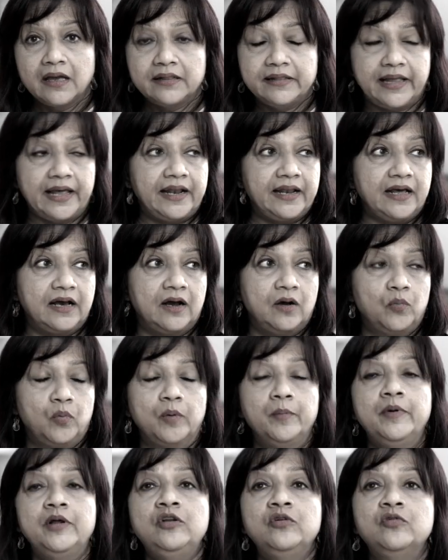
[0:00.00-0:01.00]
that a
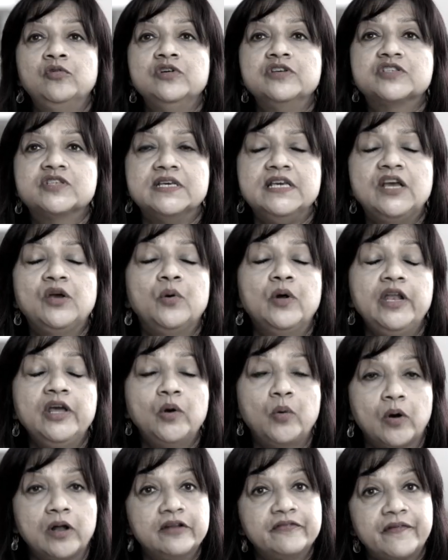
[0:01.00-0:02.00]
woman who is equally
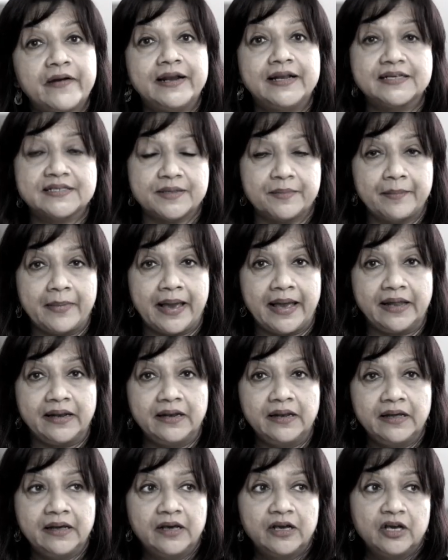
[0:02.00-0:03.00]
qualified as a
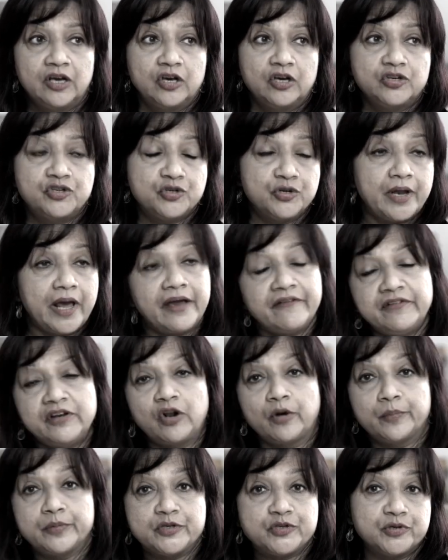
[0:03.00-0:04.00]
man should have an
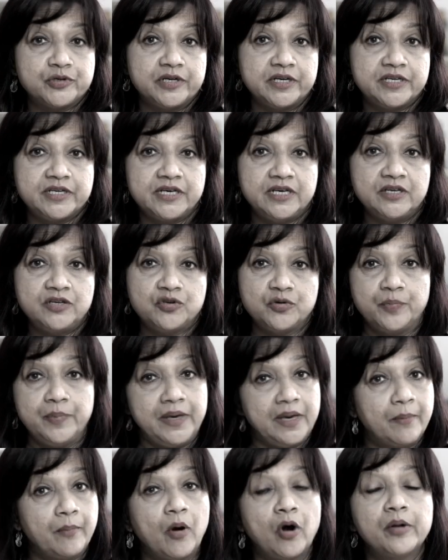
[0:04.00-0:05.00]
opportunity to
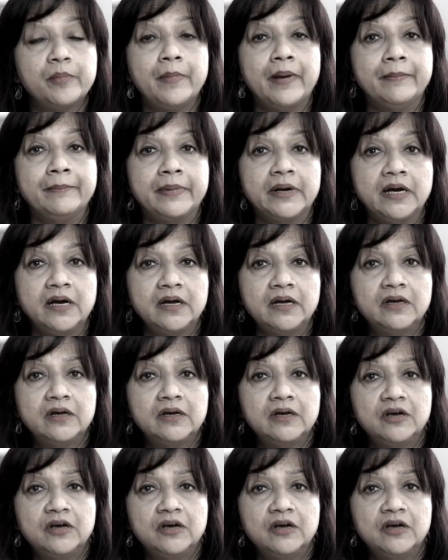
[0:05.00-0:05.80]
be a board member,